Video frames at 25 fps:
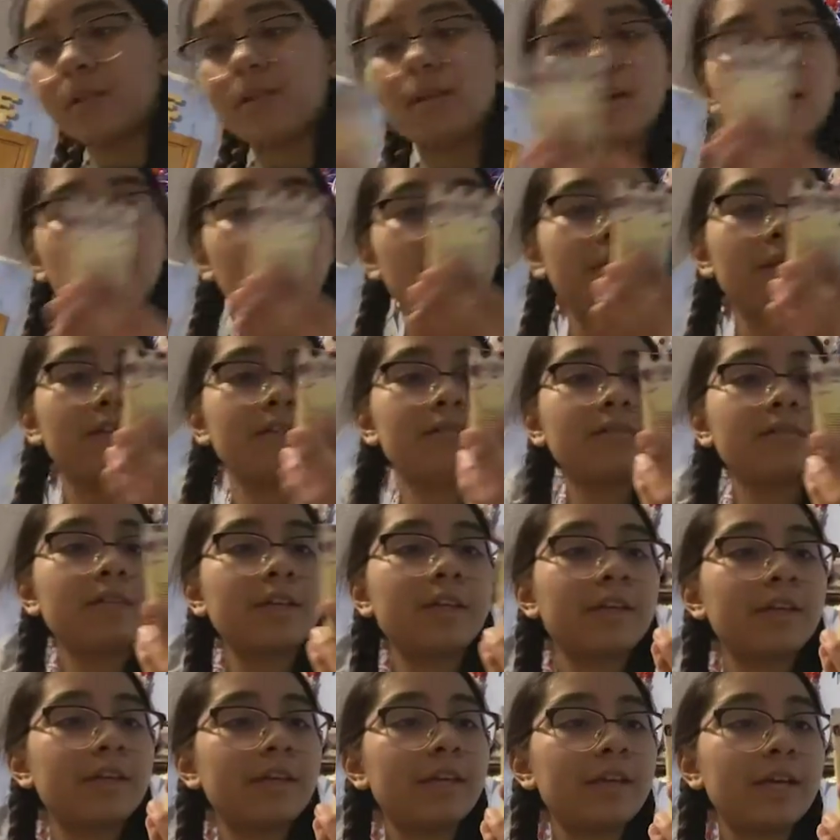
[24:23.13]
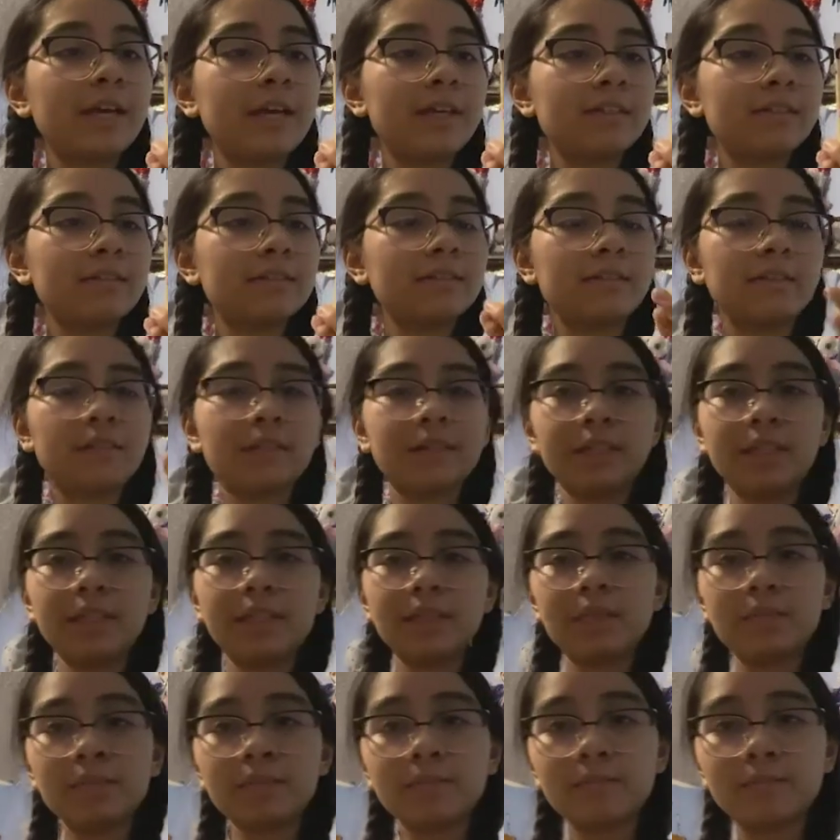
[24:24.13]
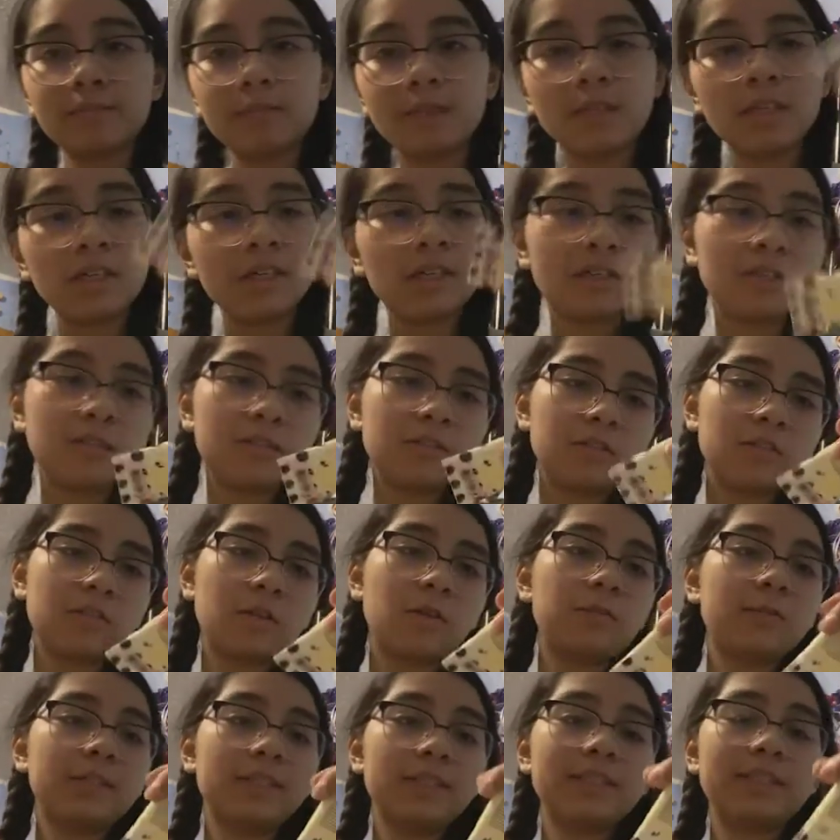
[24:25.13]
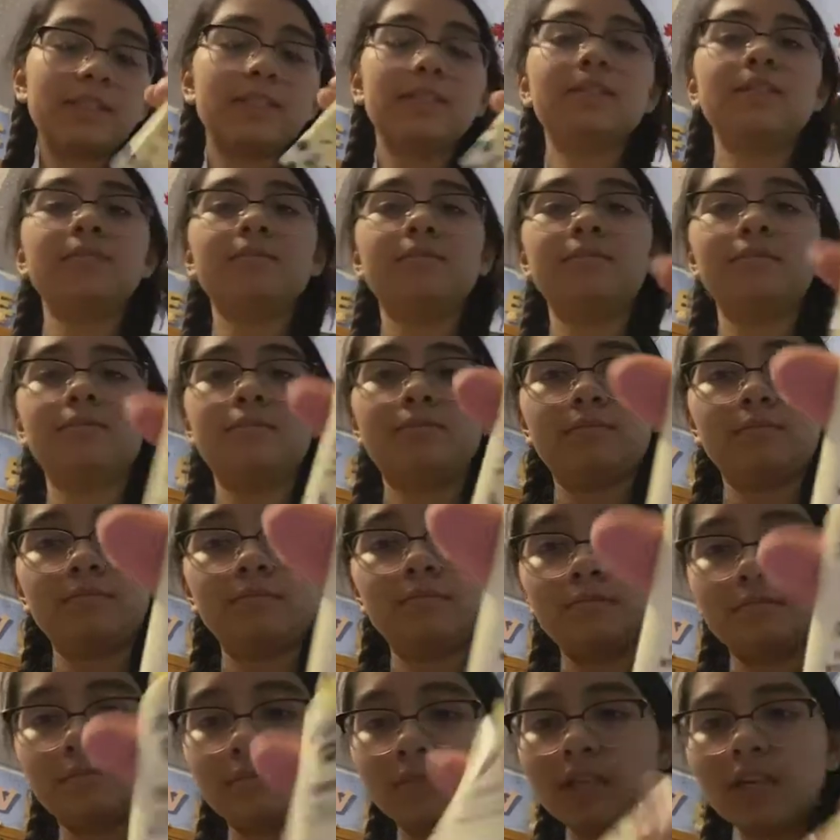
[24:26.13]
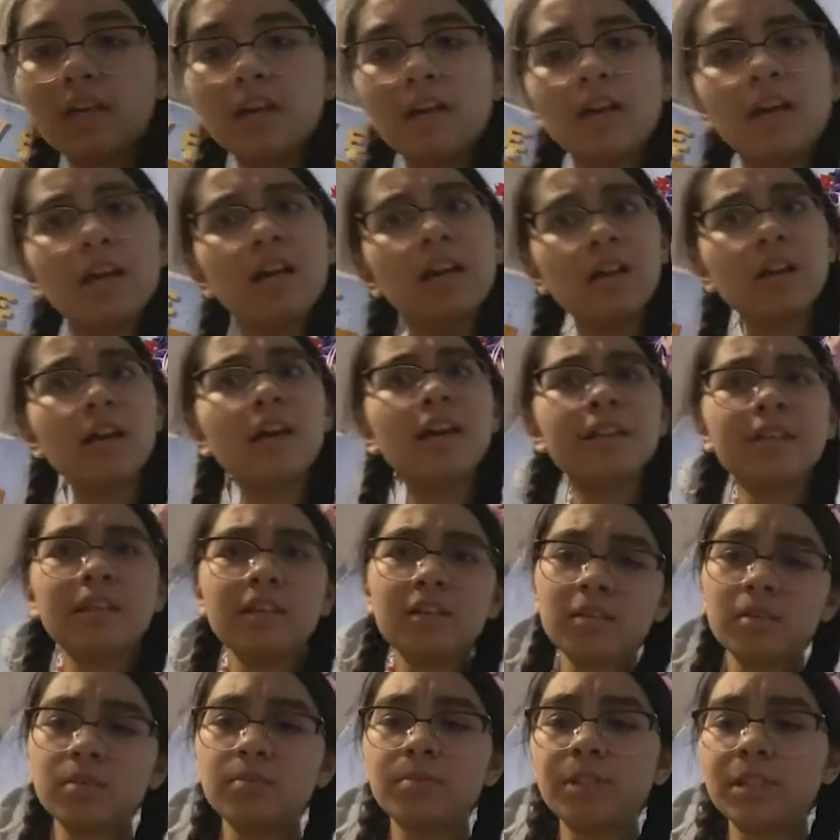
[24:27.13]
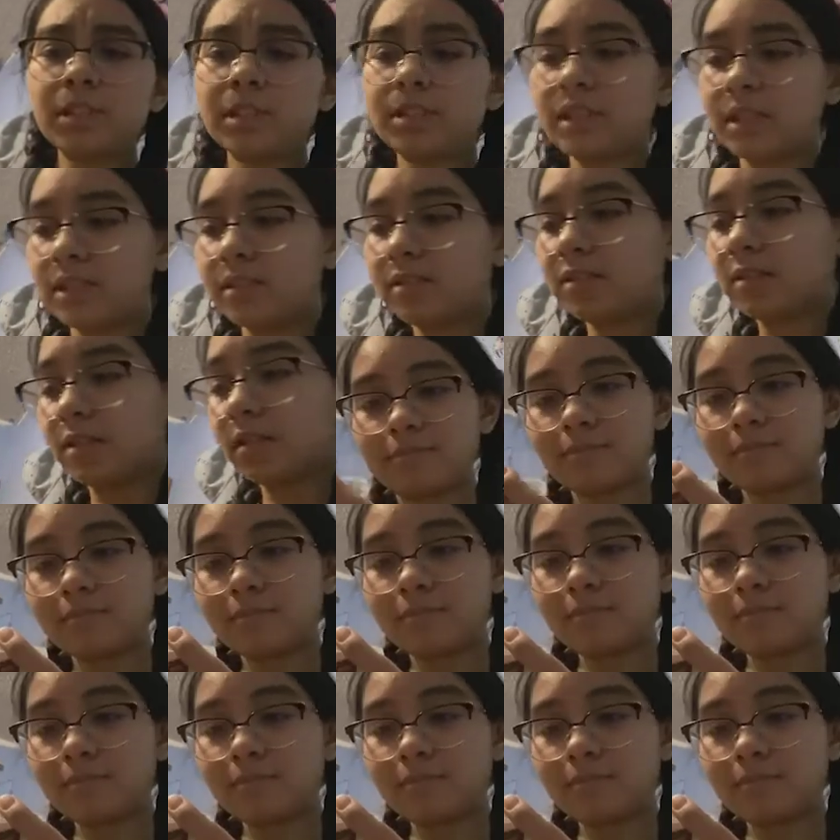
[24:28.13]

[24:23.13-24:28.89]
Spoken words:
I also carry hand cream, coconut. I think it's very nice stuff.